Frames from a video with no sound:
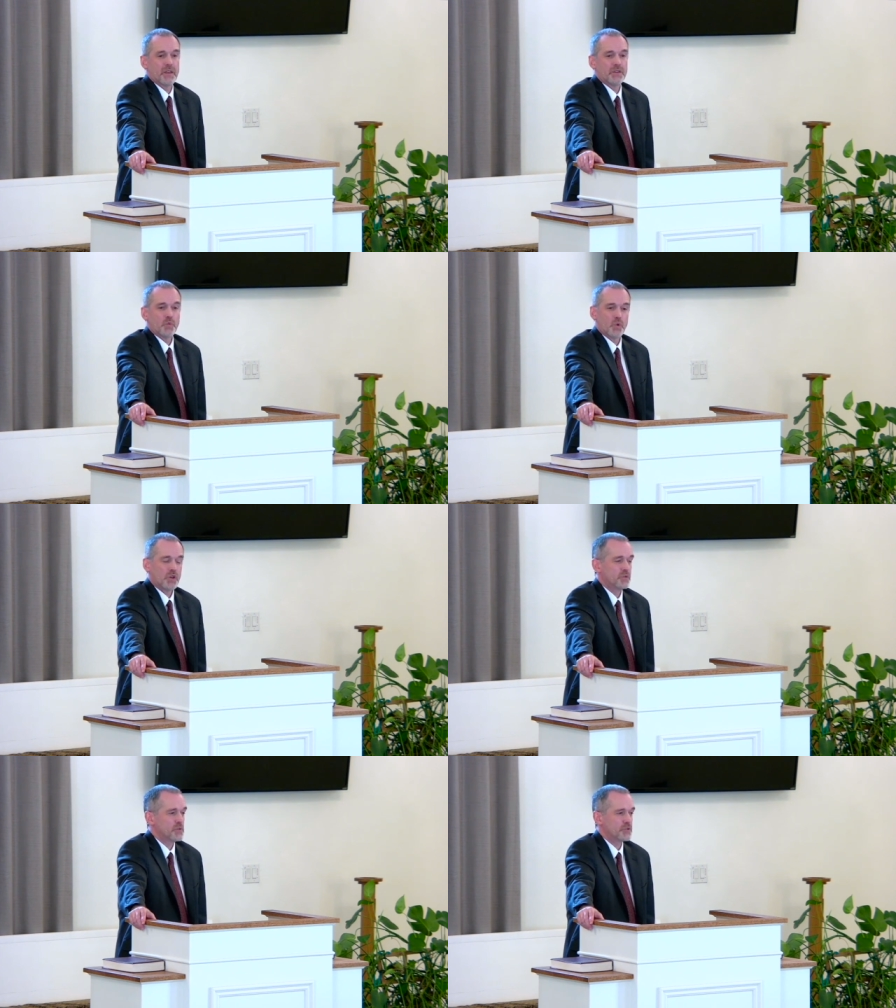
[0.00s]
And the
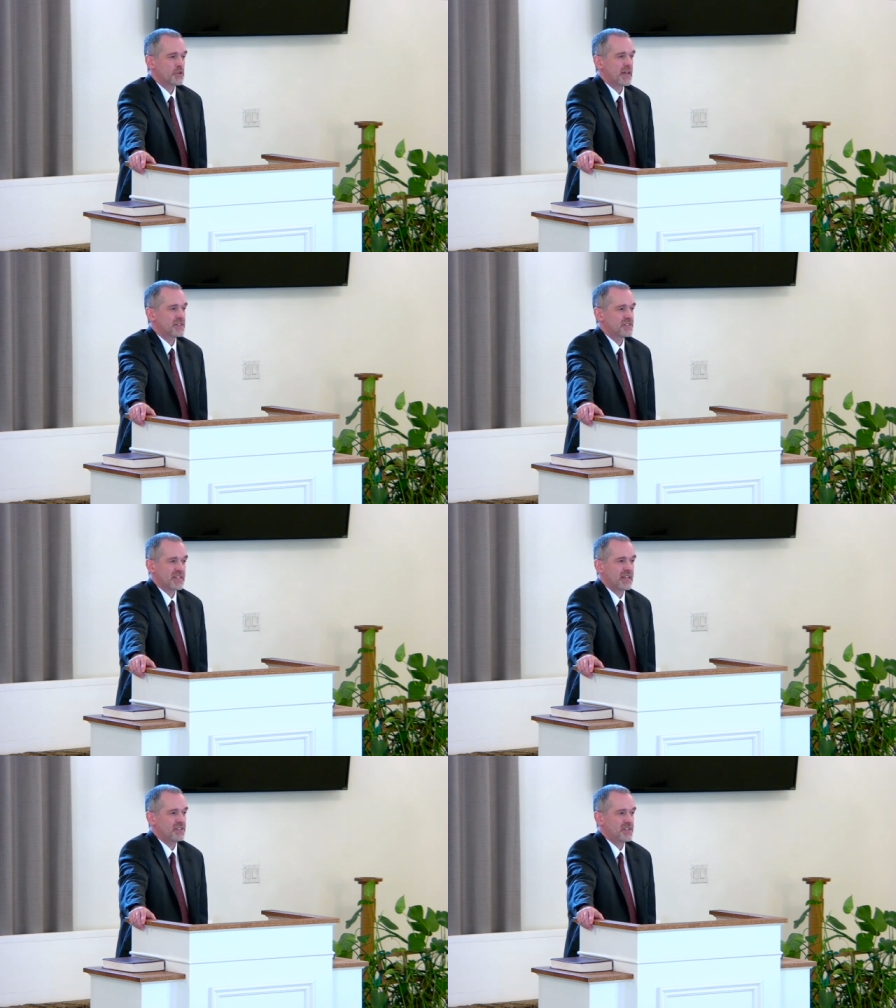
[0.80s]
world will try to
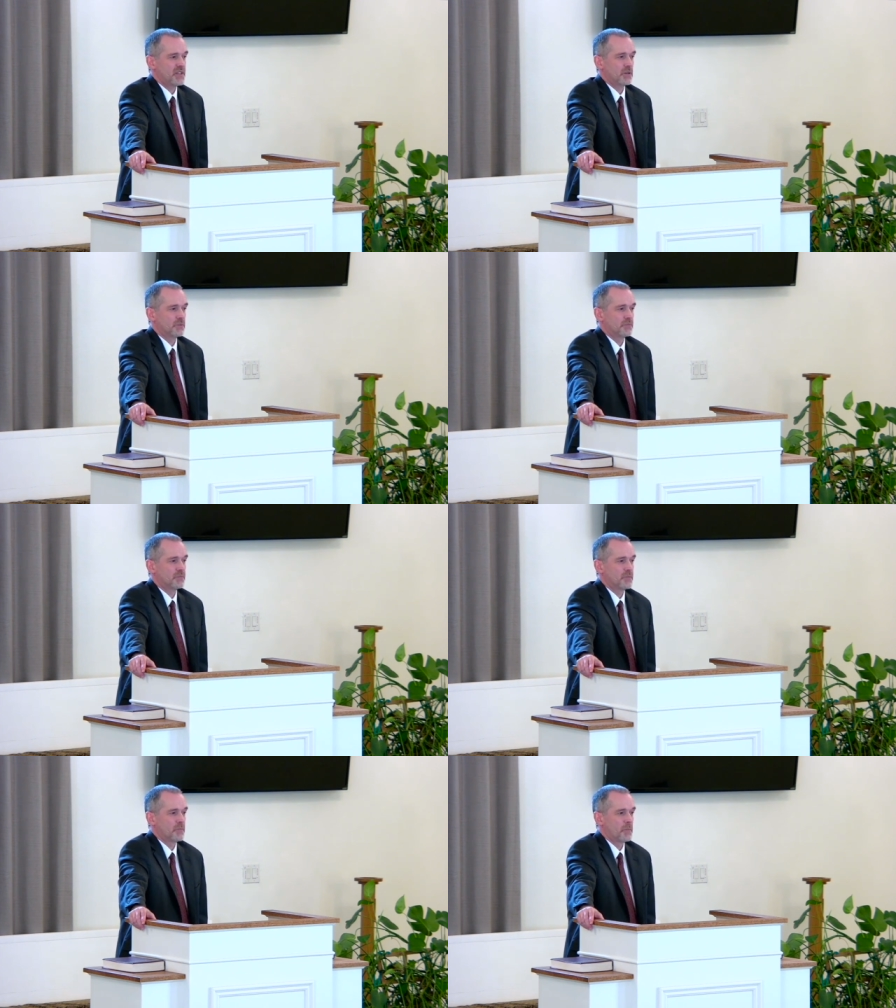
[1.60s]
say to you,
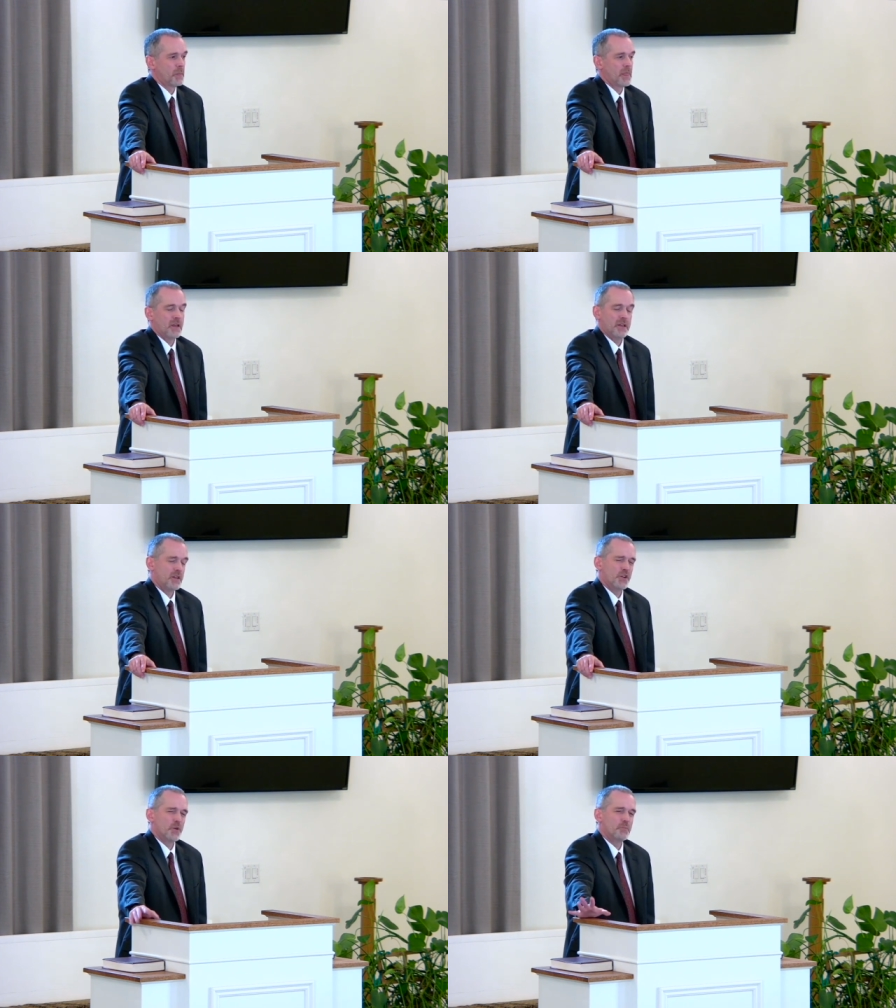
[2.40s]

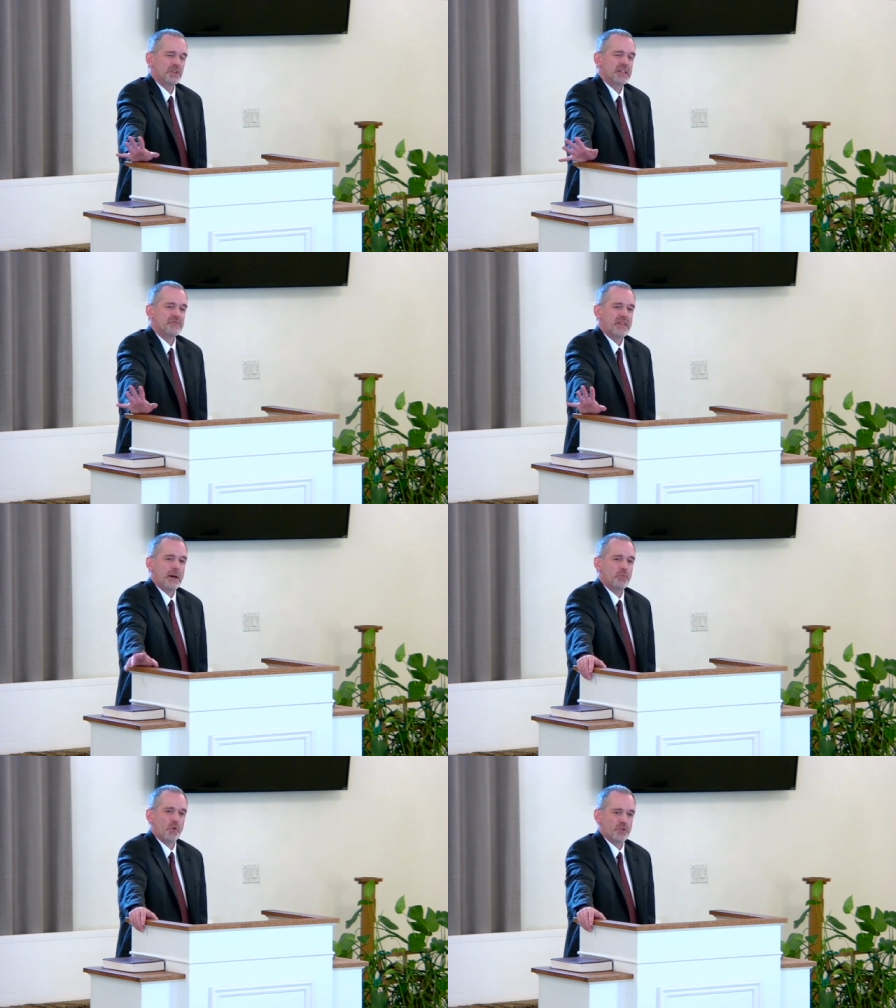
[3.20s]
"Now don't believe
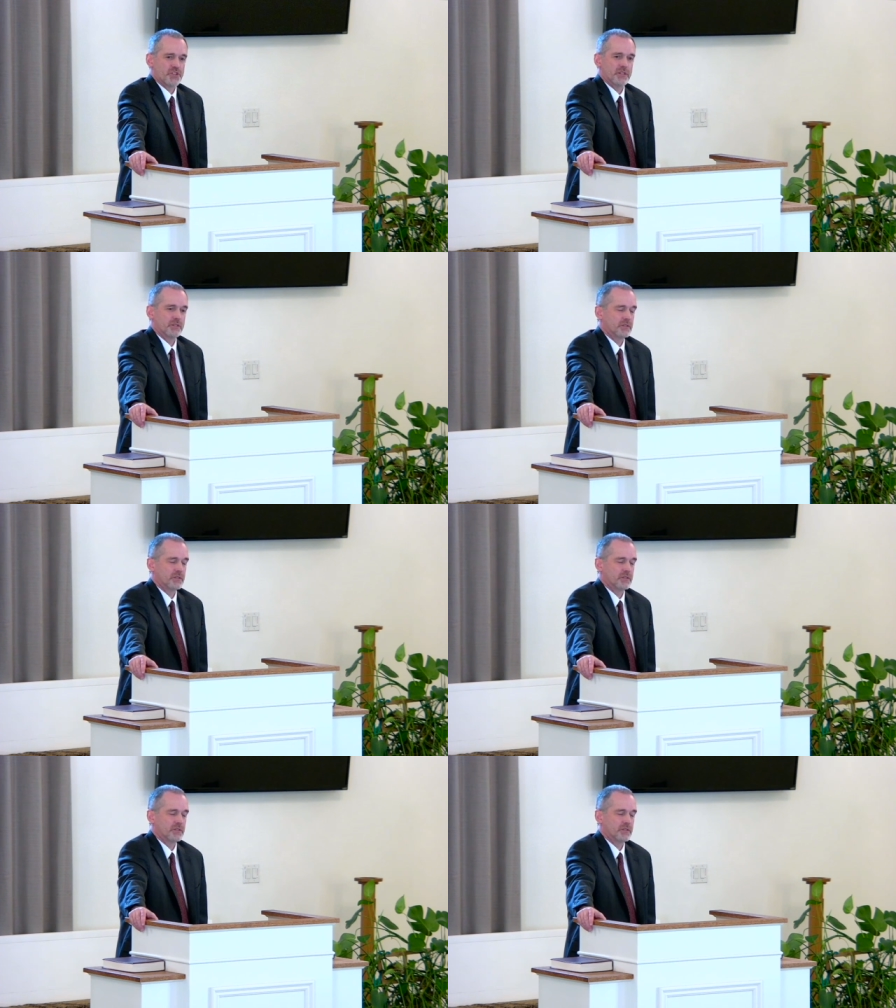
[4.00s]
that portion.